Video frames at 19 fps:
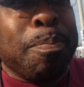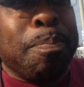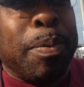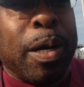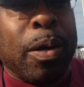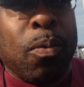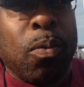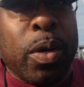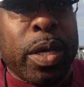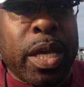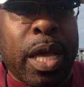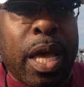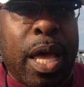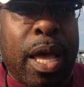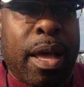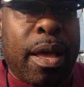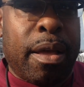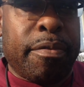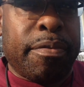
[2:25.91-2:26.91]
but we
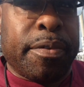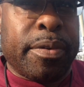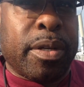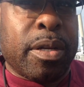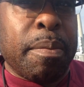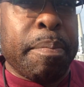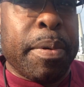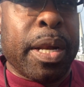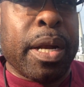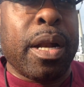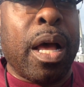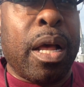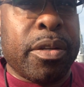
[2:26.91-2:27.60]
have committed